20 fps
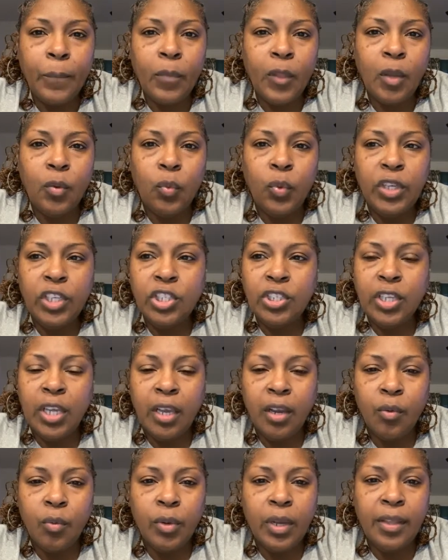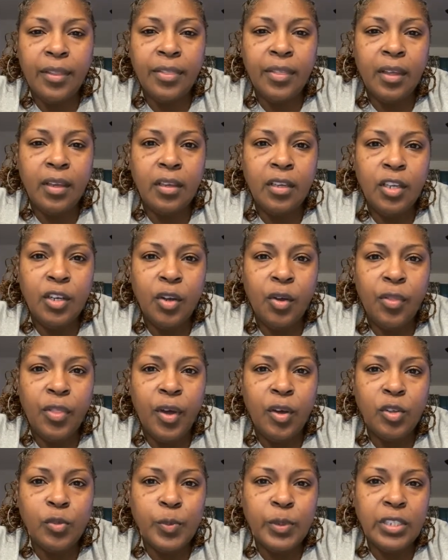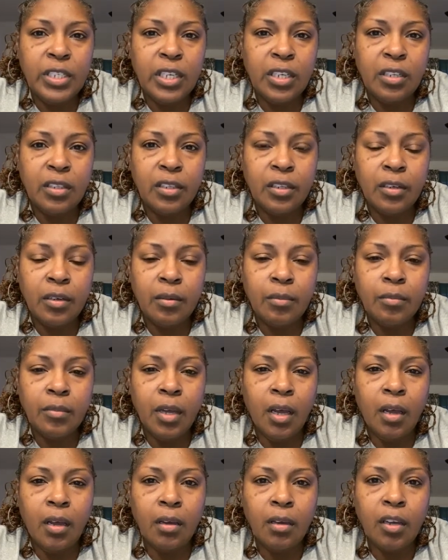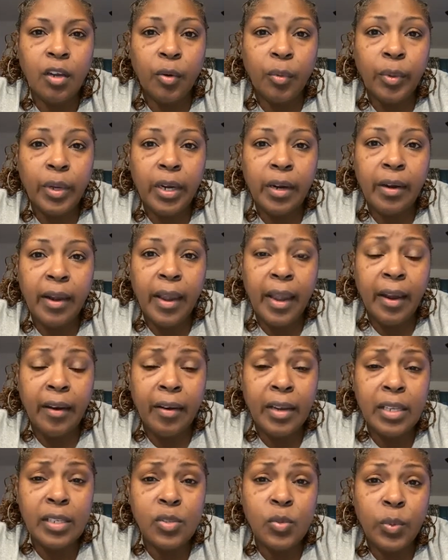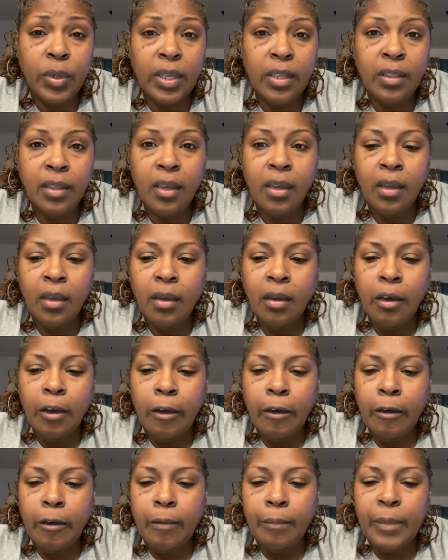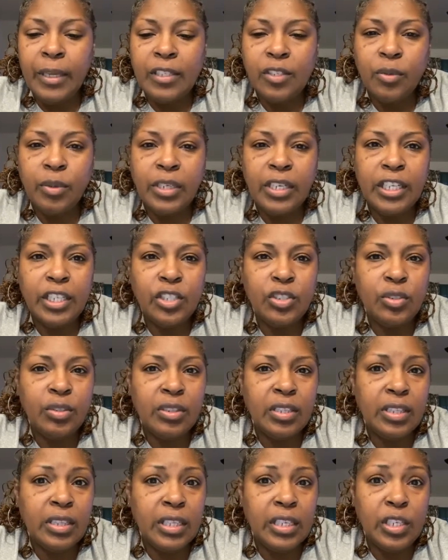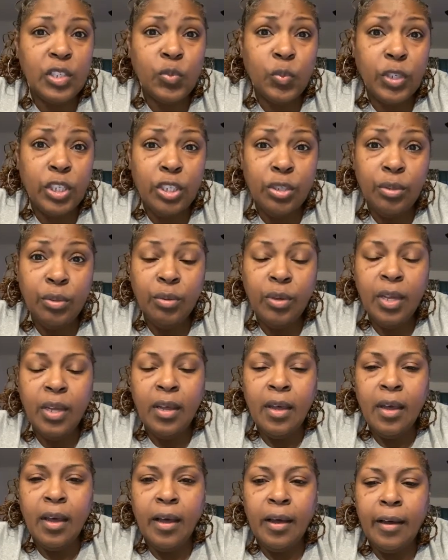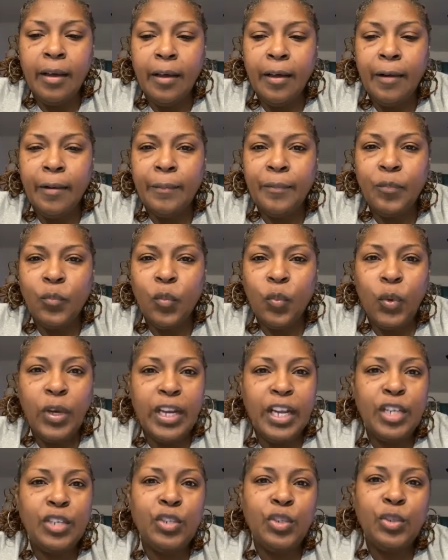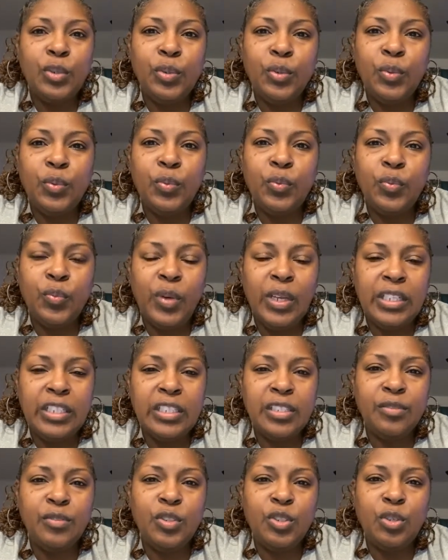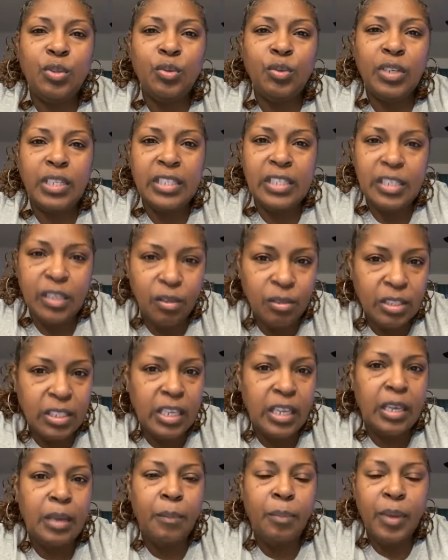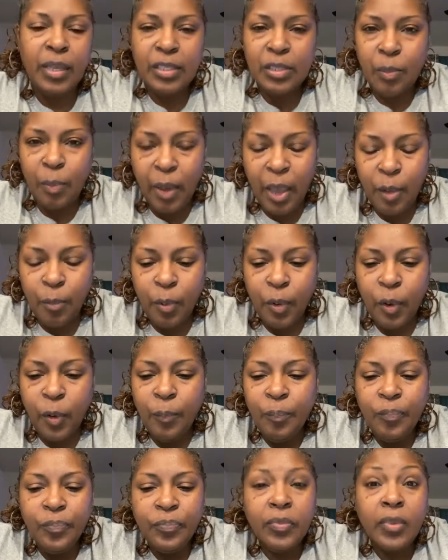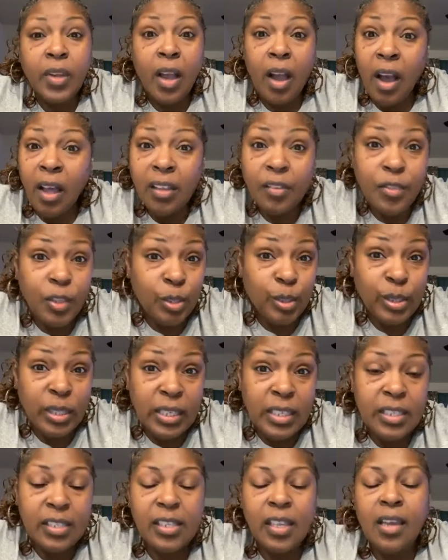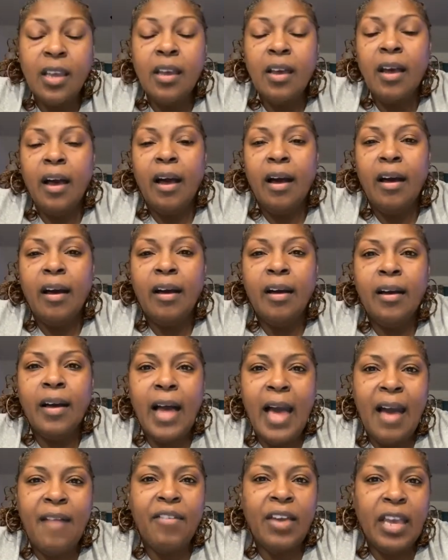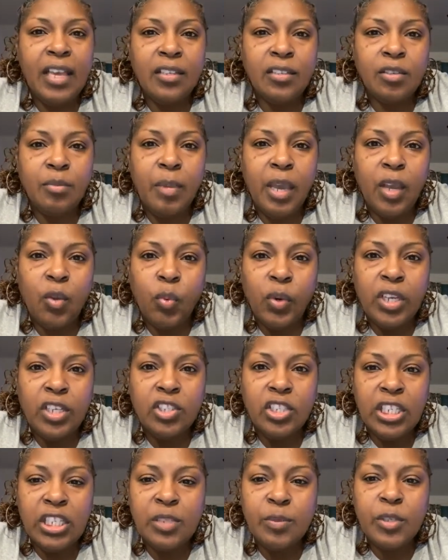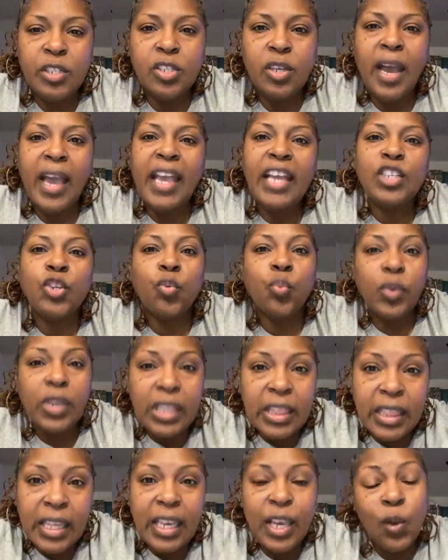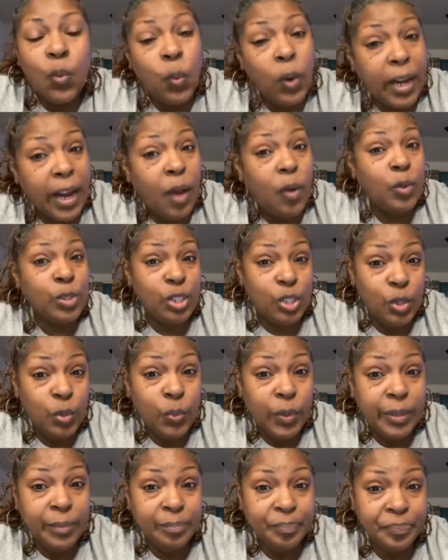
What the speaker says: we share with, those particular career areas with. As it relates to the things we do, what I do relative to consulting, pen to paper, all of those things, I've had to make readjustments. So I had to rethink what I was doing.